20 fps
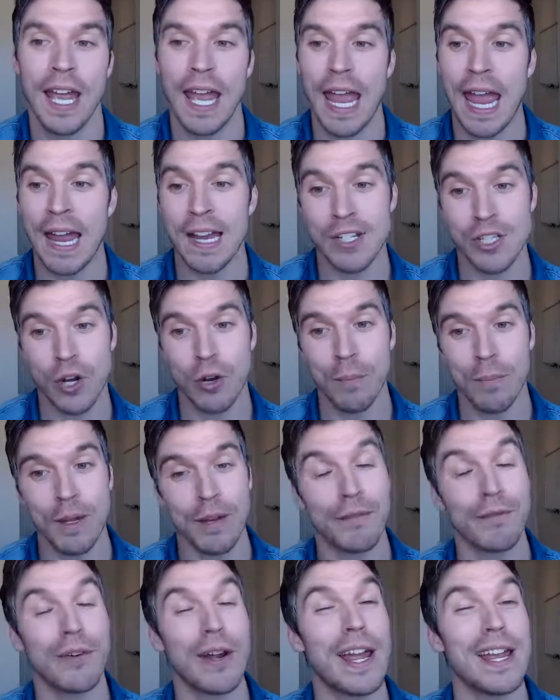And don't be
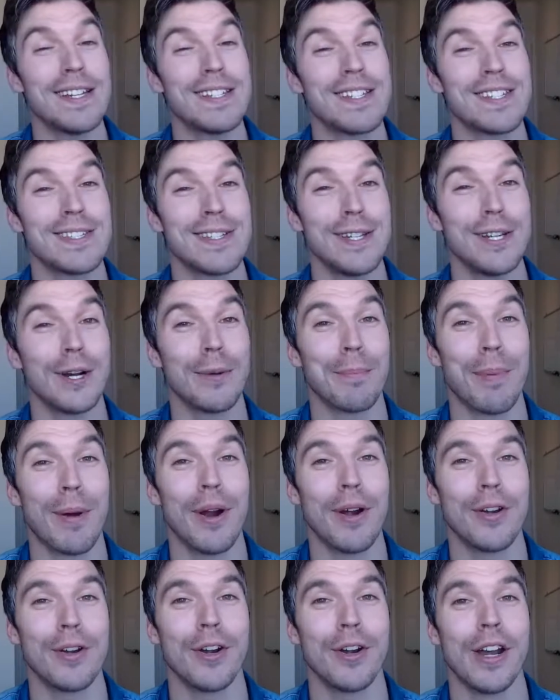afraid to see your
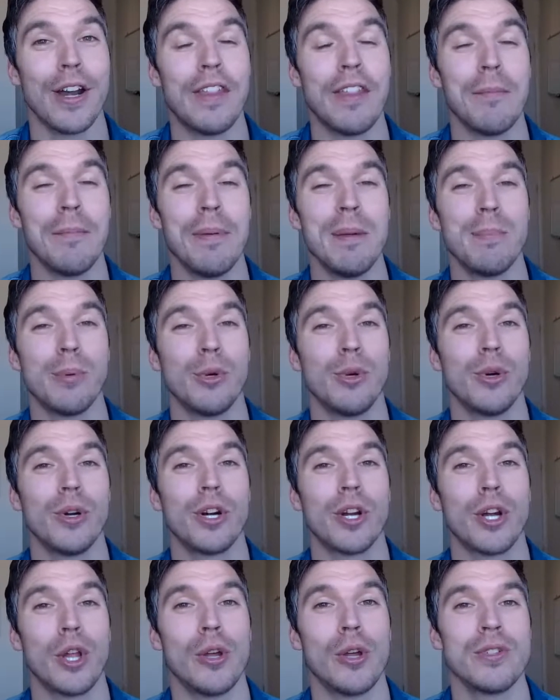partner and the people who
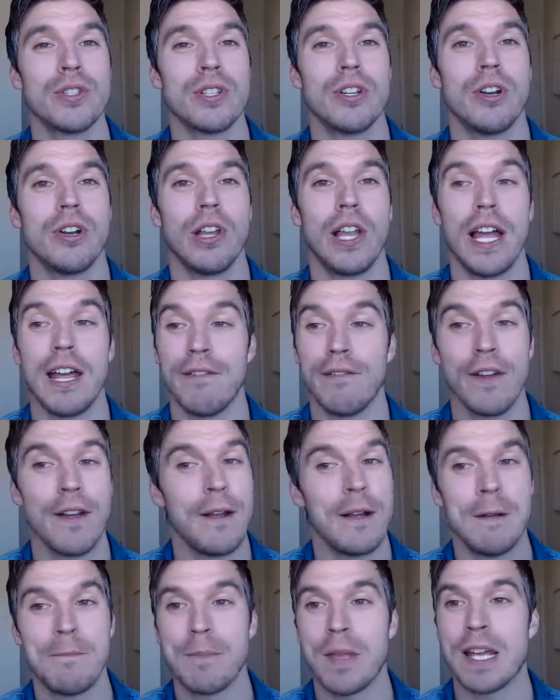are close in your life
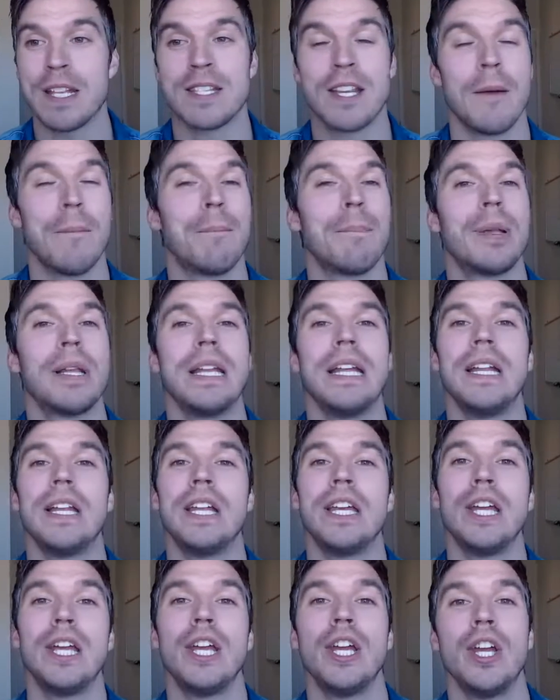as
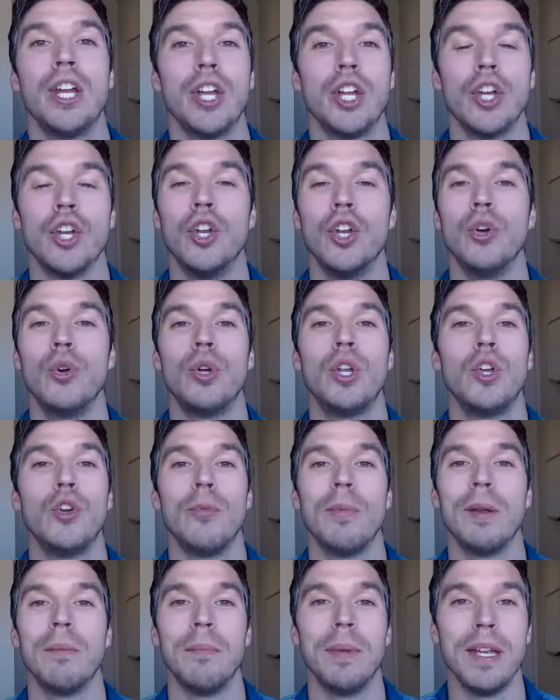completely new
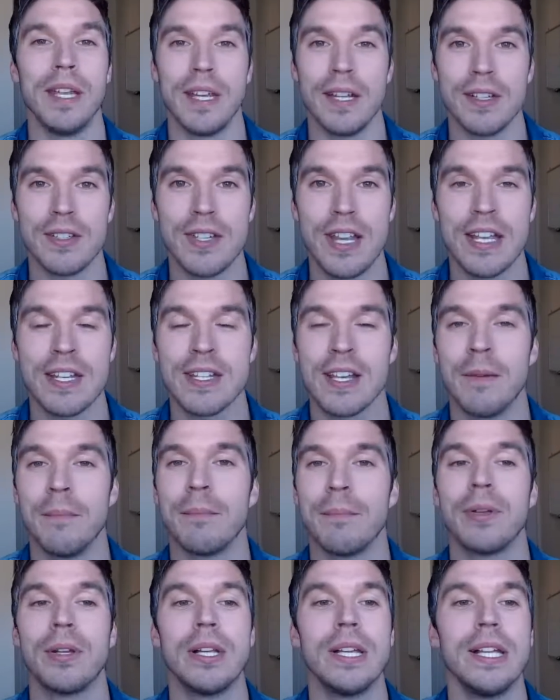human beings, as
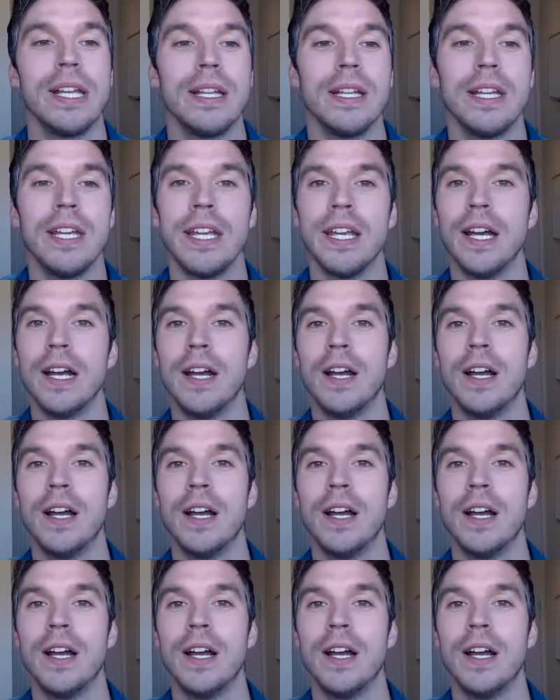completely